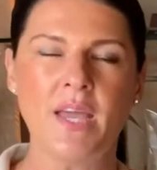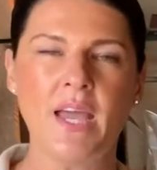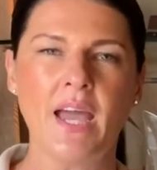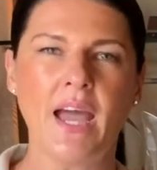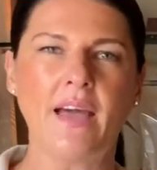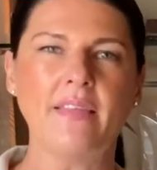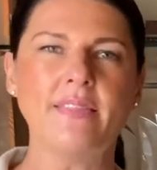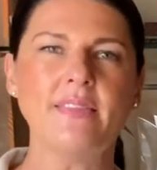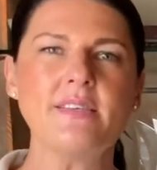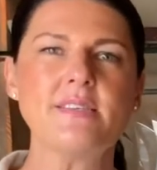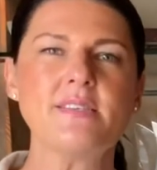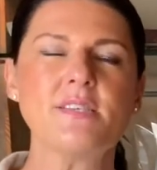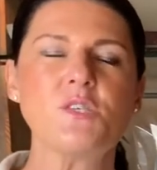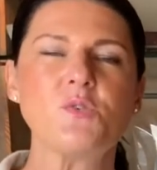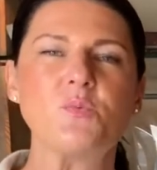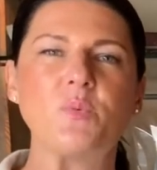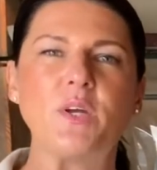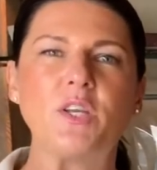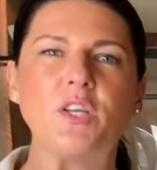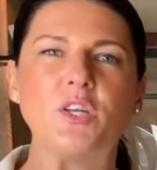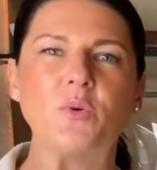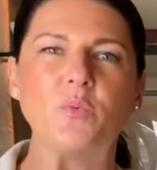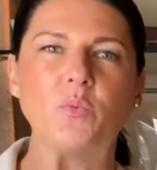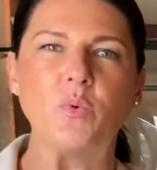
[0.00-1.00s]
and this is
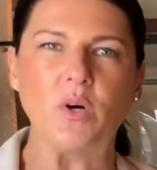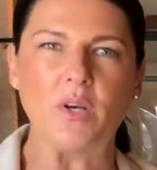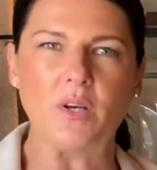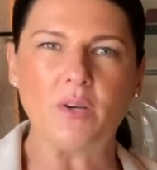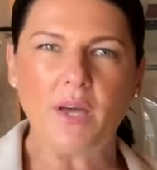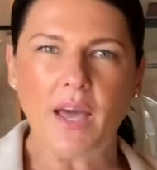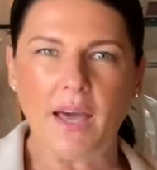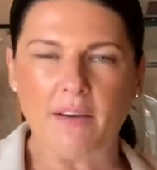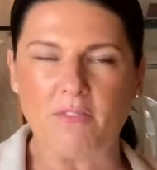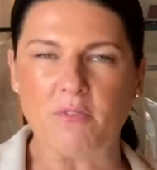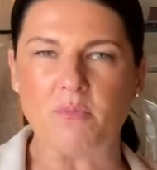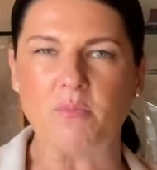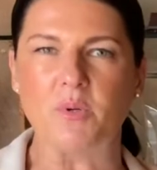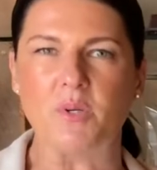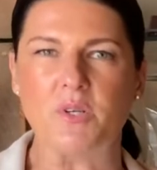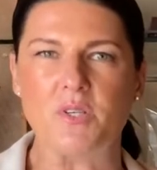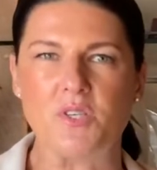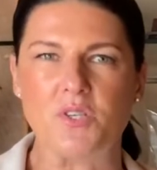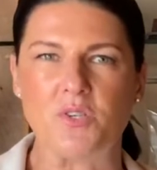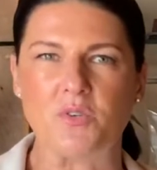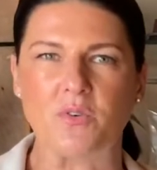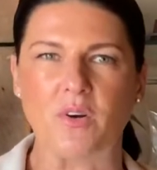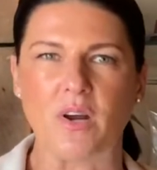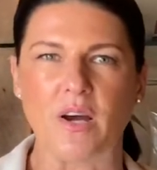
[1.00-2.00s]
when you want to have a
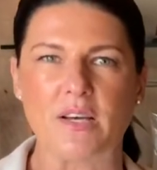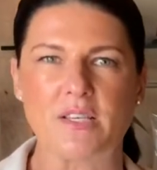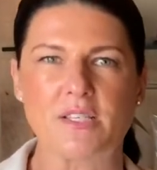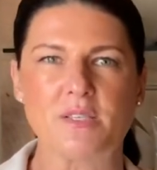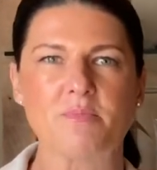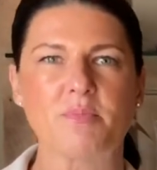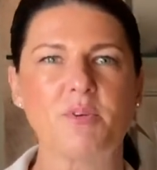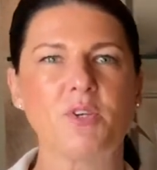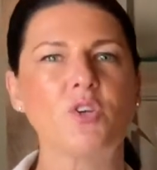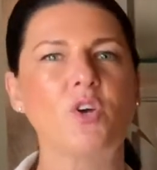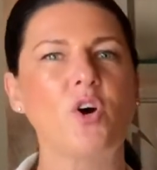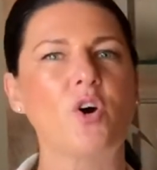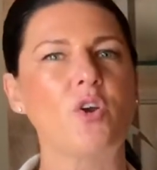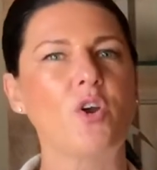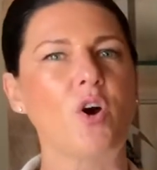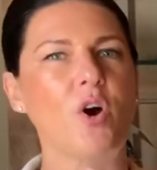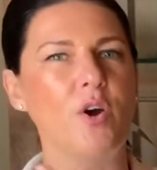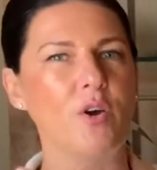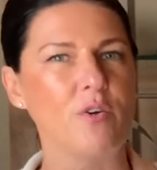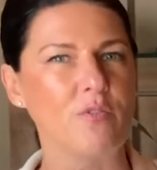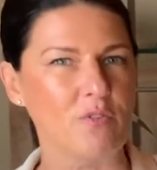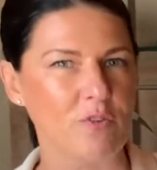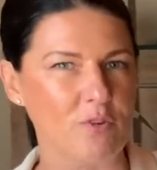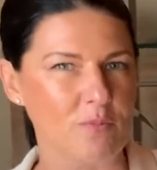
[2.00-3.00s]
moisturiser but not
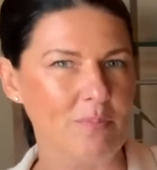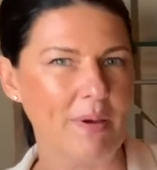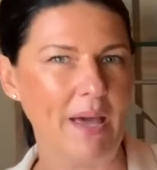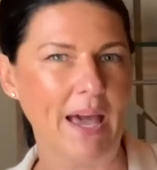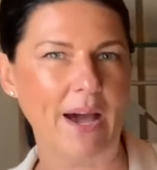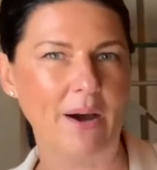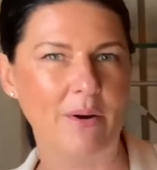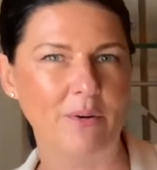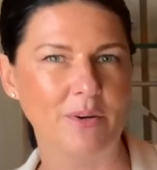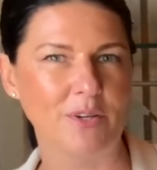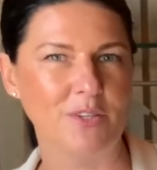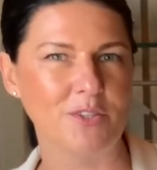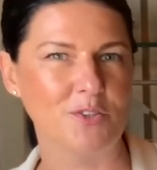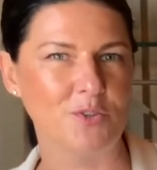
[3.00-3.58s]
overpower